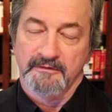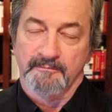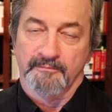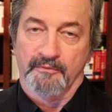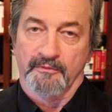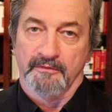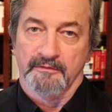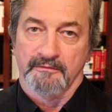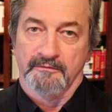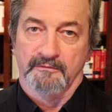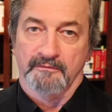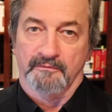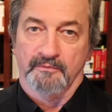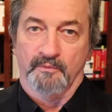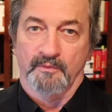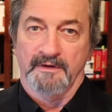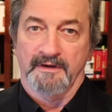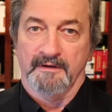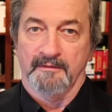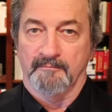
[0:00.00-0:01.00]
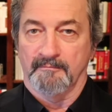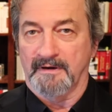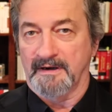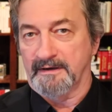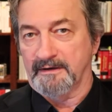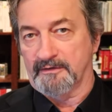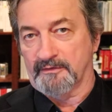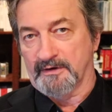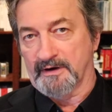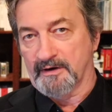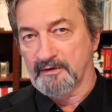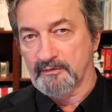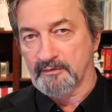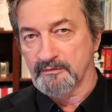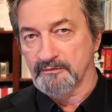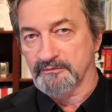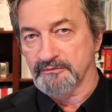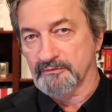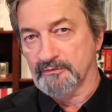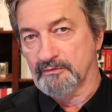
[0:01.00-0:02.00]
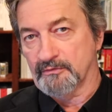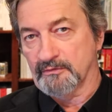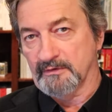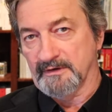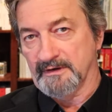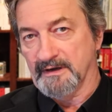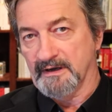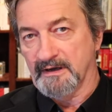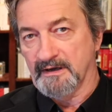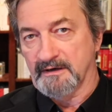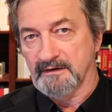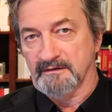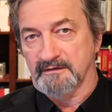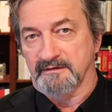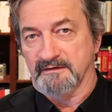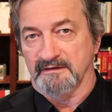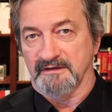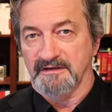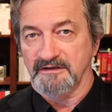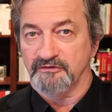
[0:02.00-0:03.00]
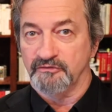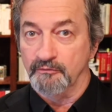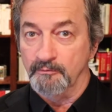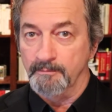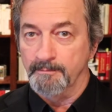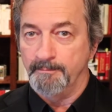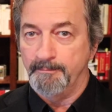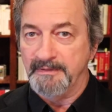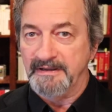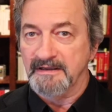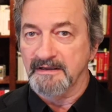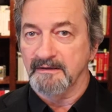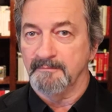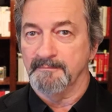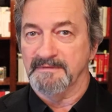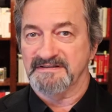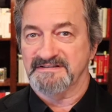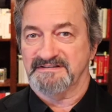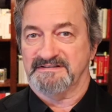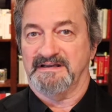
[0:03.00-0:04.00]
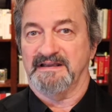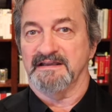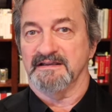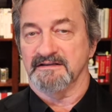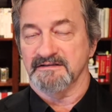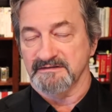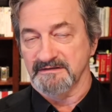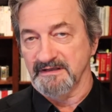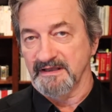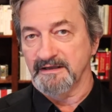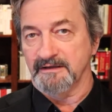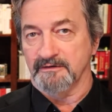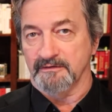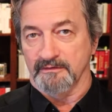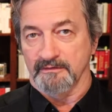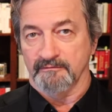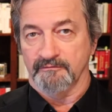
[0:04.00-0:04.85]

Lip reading: important when minor errors early on can lead to big mistakes later.